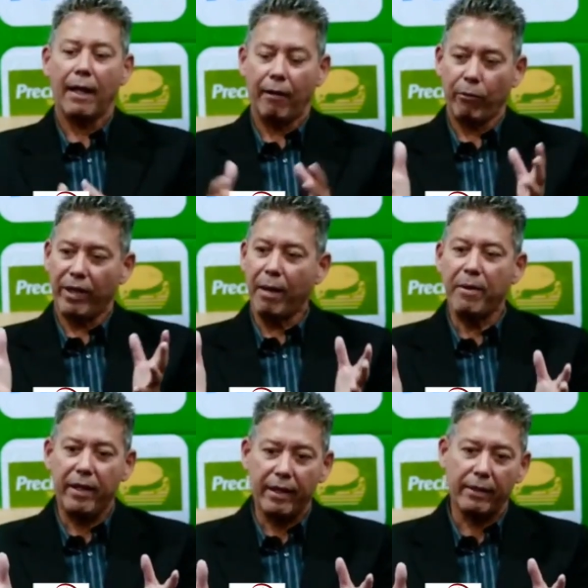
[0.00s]
We come
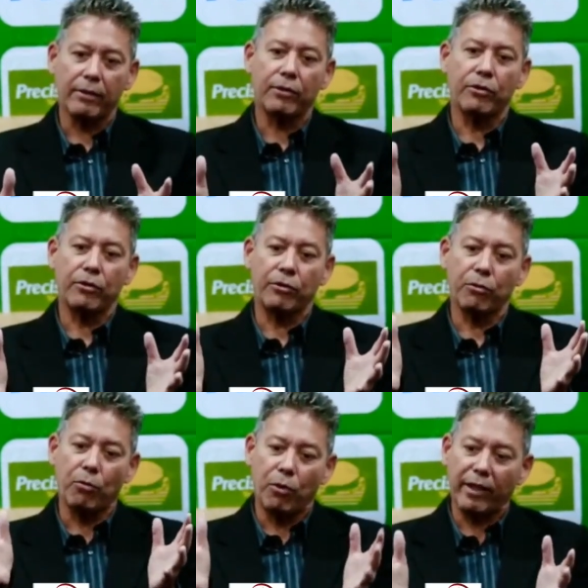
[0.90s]
here to
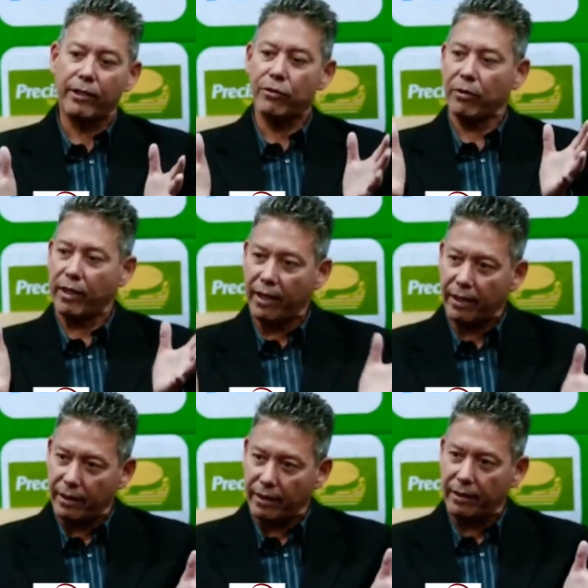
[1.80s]
work
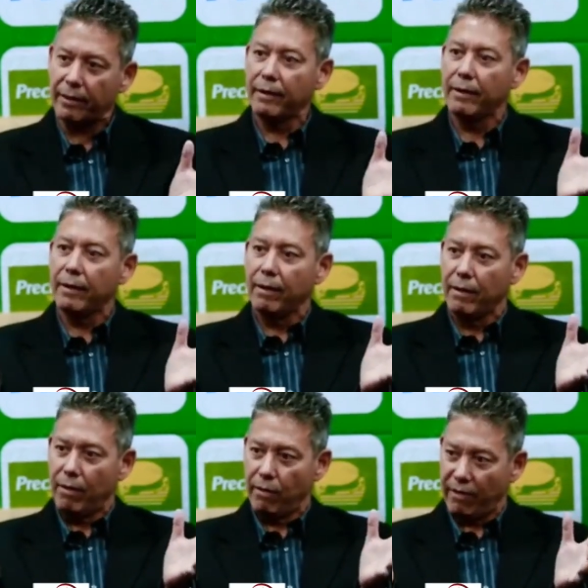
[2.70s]
together
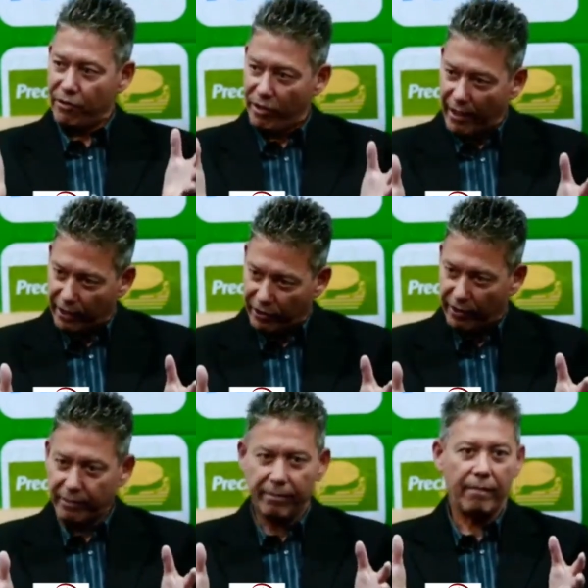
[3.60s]
with direction,
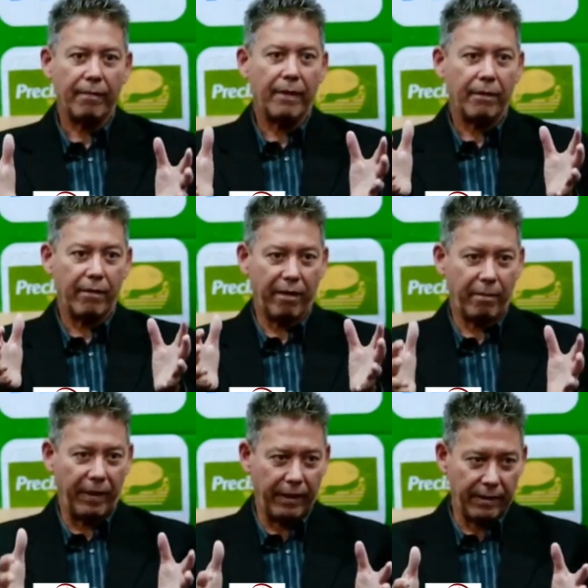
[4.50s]
with
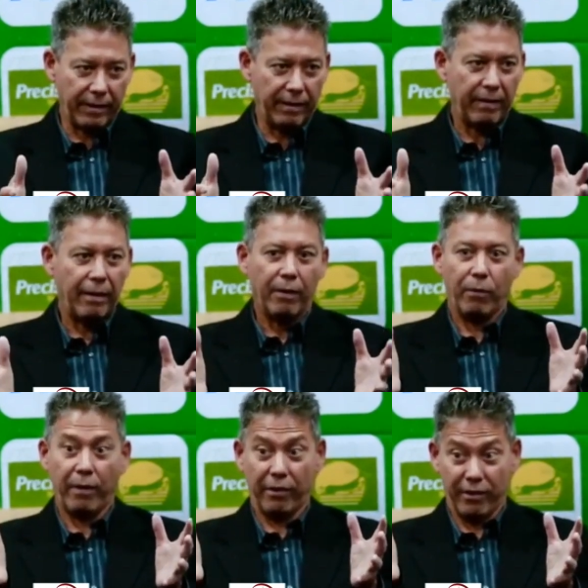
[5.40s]
players,
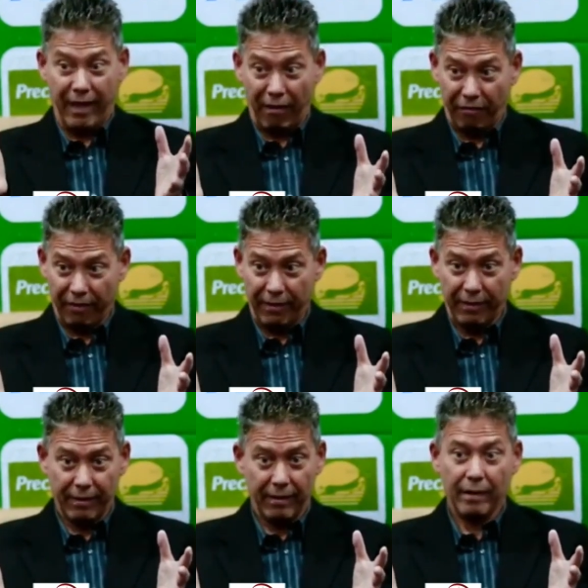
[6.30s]
with staff,
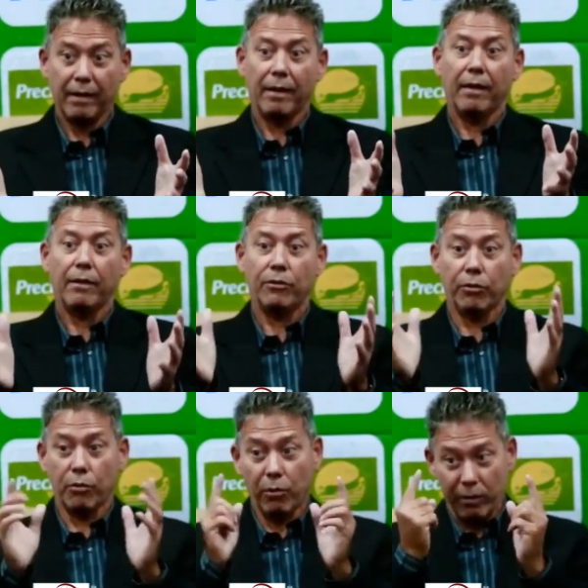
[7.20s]
to
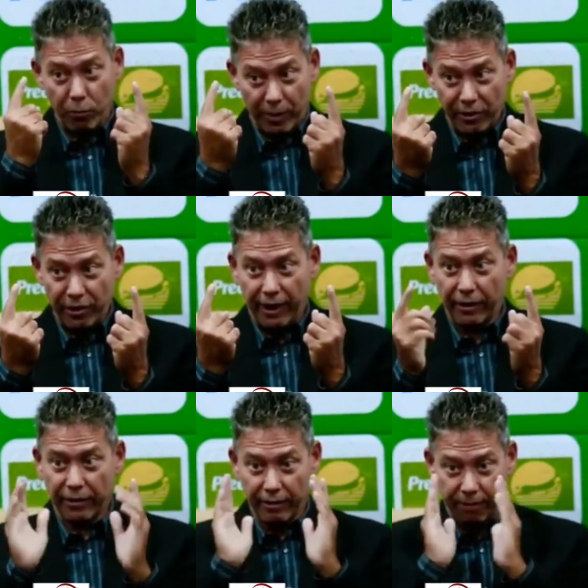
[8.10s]
go in one direction,